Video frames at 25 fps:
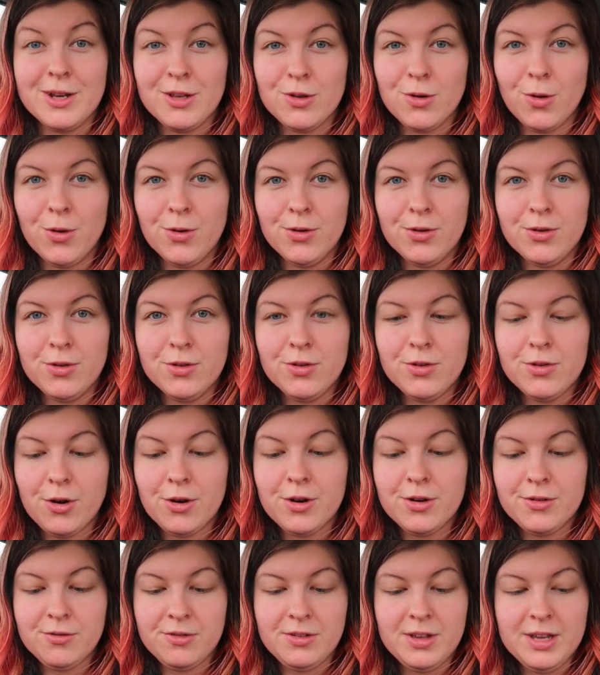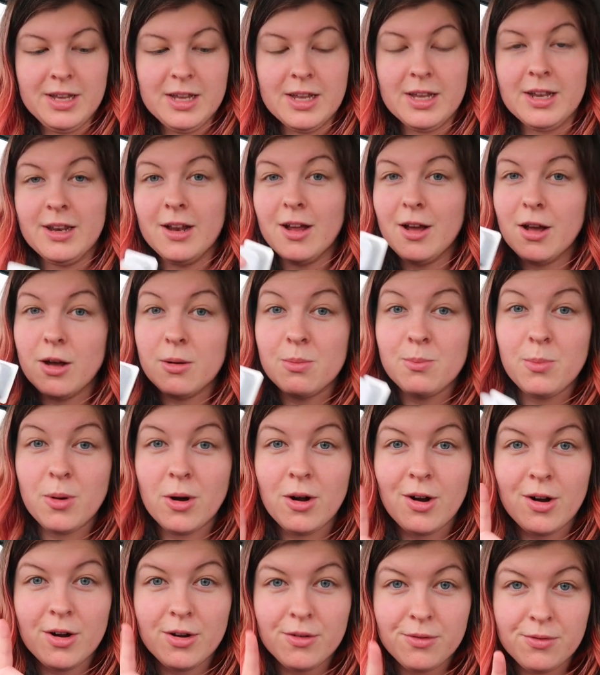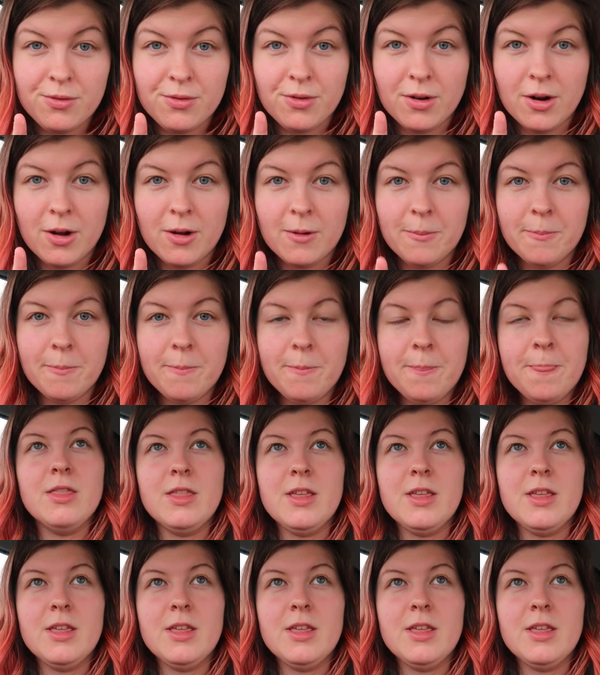McDonald's are vegan, apart from